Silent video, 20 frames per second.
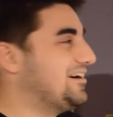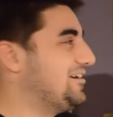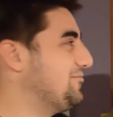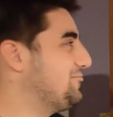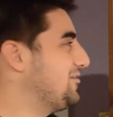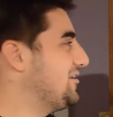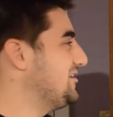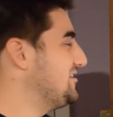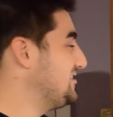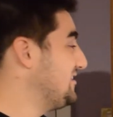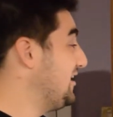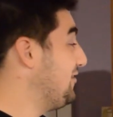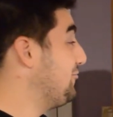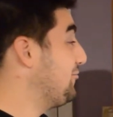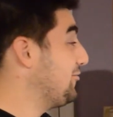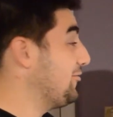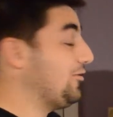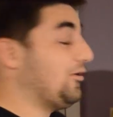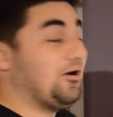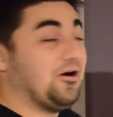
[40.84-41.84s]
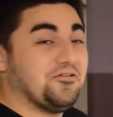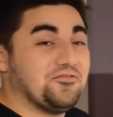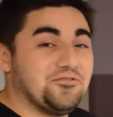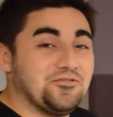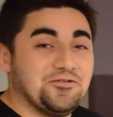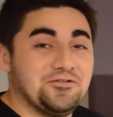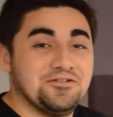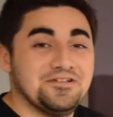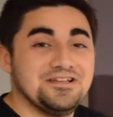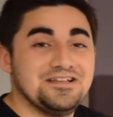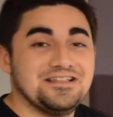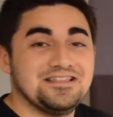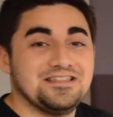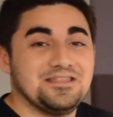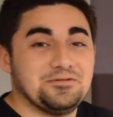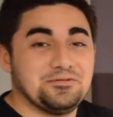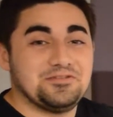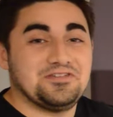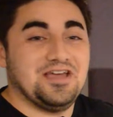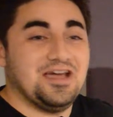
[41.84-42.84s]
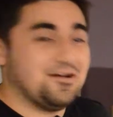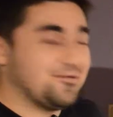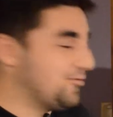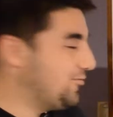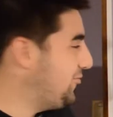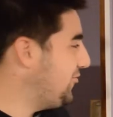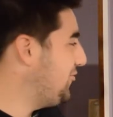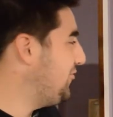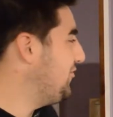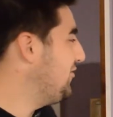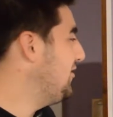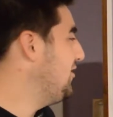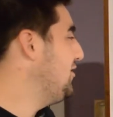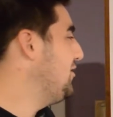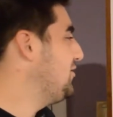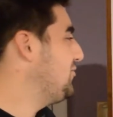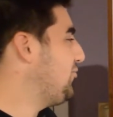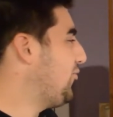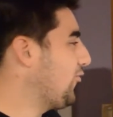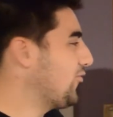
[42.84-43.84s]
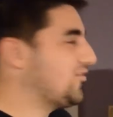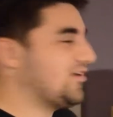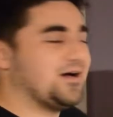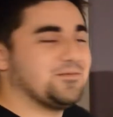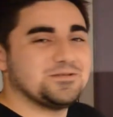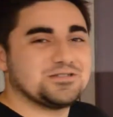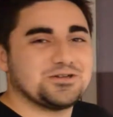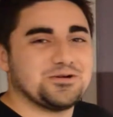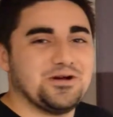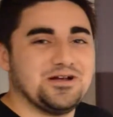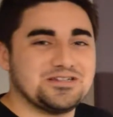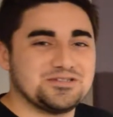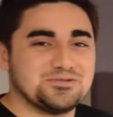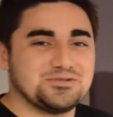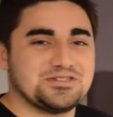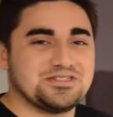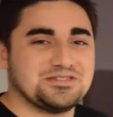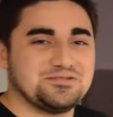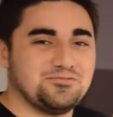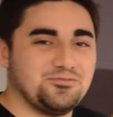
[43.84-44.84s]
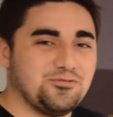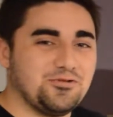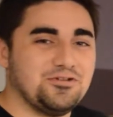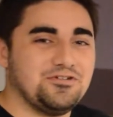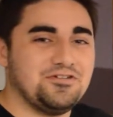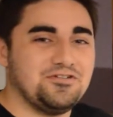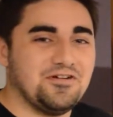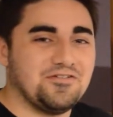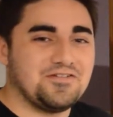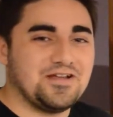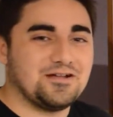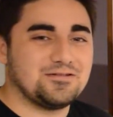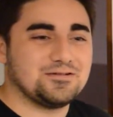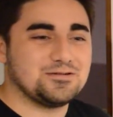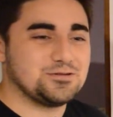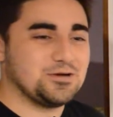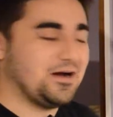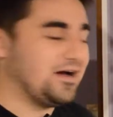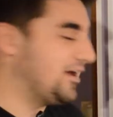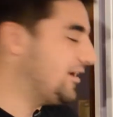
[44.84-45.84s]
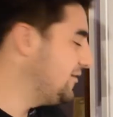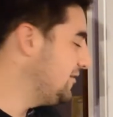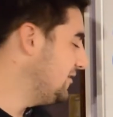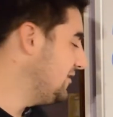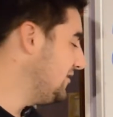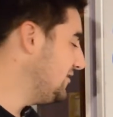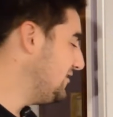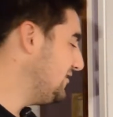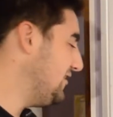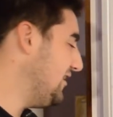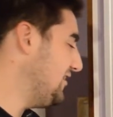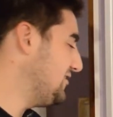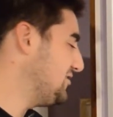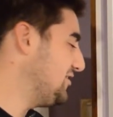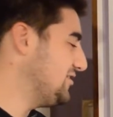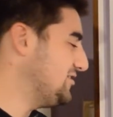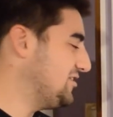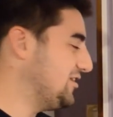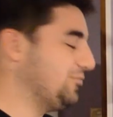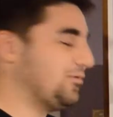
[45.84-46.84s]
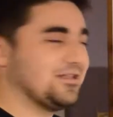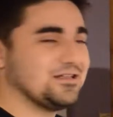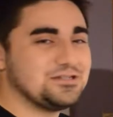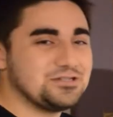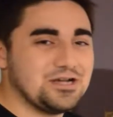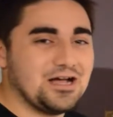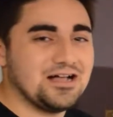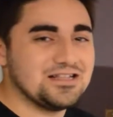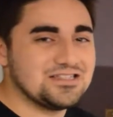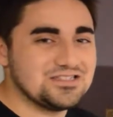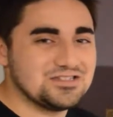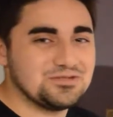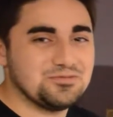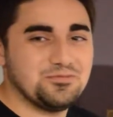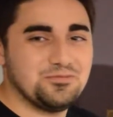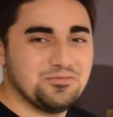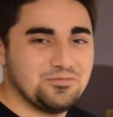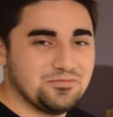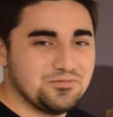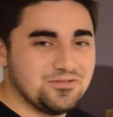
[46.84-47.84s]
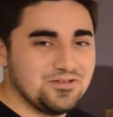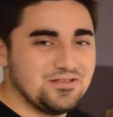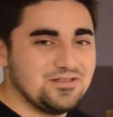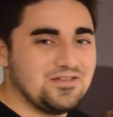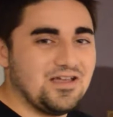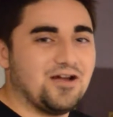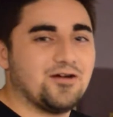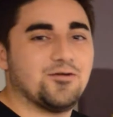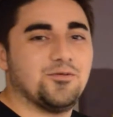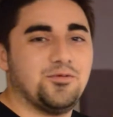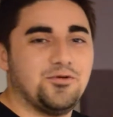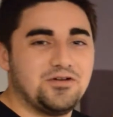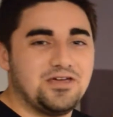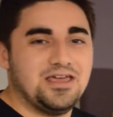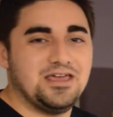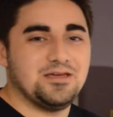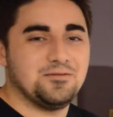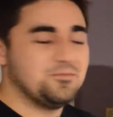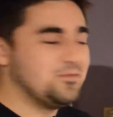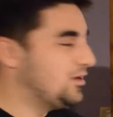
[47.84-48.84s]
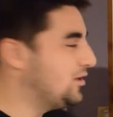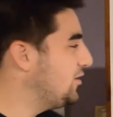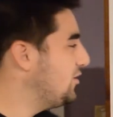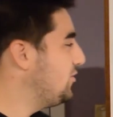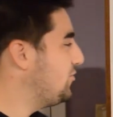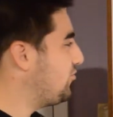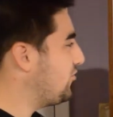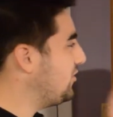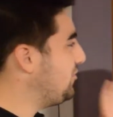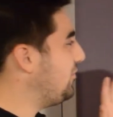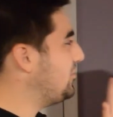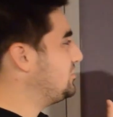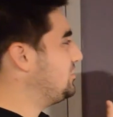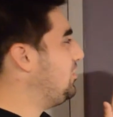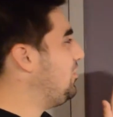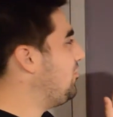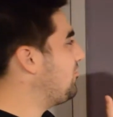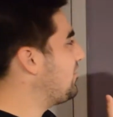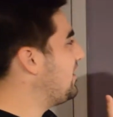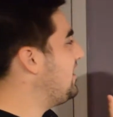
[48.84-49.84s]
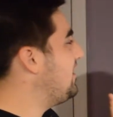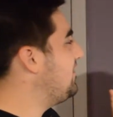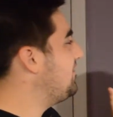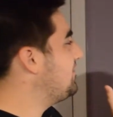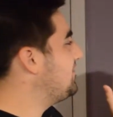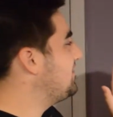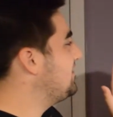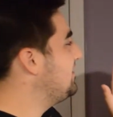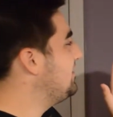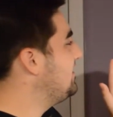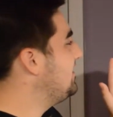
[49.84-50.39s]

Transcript: because they were awful. They were terrible. Poor Thomas Greiss was really left out to dry, as you can see by the shots. A terrible game, pretty much all around,